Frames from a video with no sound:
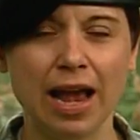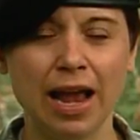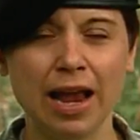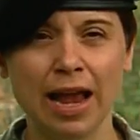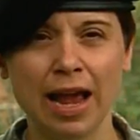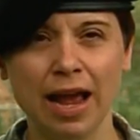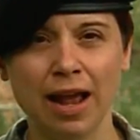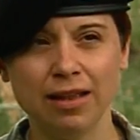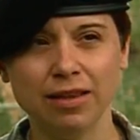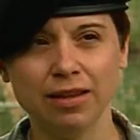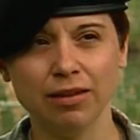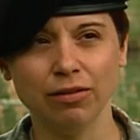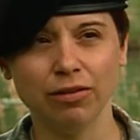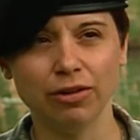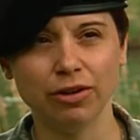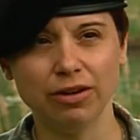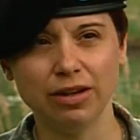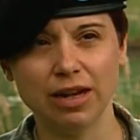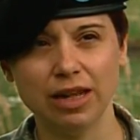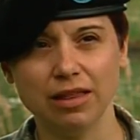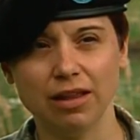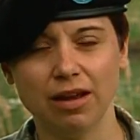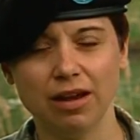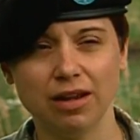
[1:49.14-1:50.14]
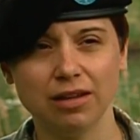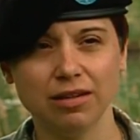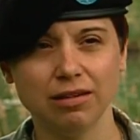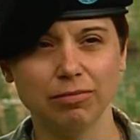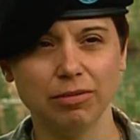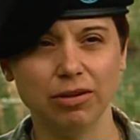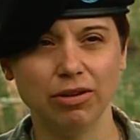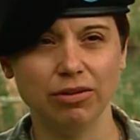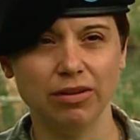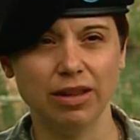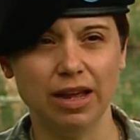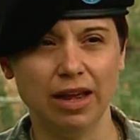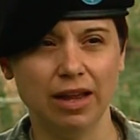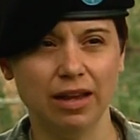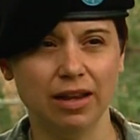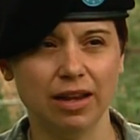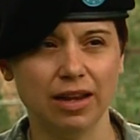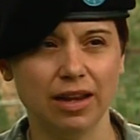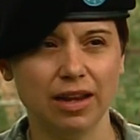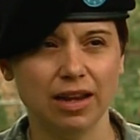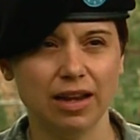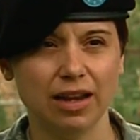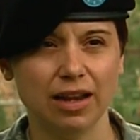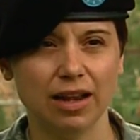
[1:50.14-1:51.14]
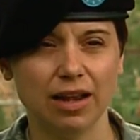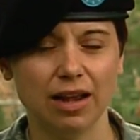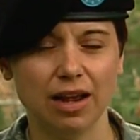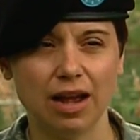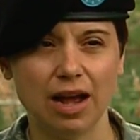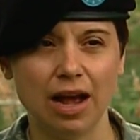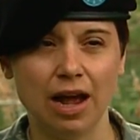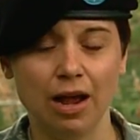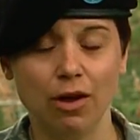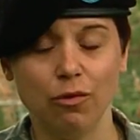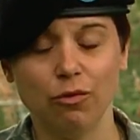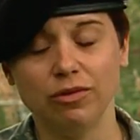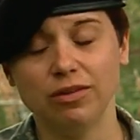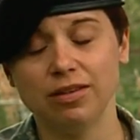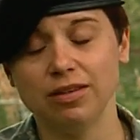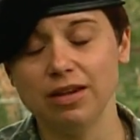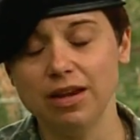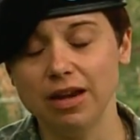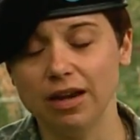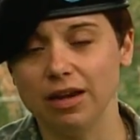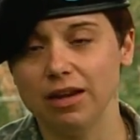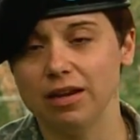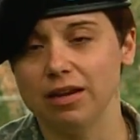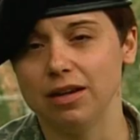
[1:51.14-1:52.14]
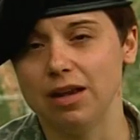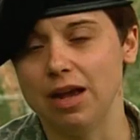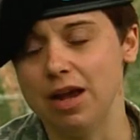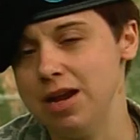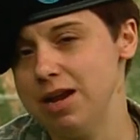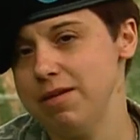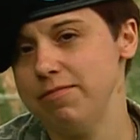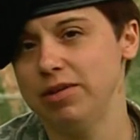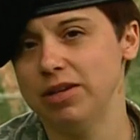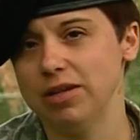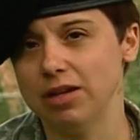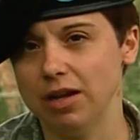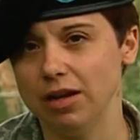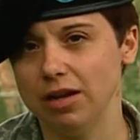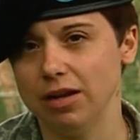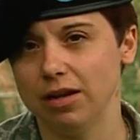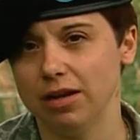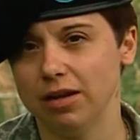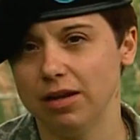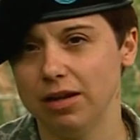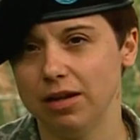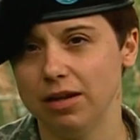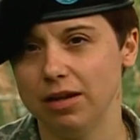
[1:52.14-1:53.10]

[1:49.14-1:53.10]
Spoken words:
I had to learn at the hospital that I was sick. I am sick.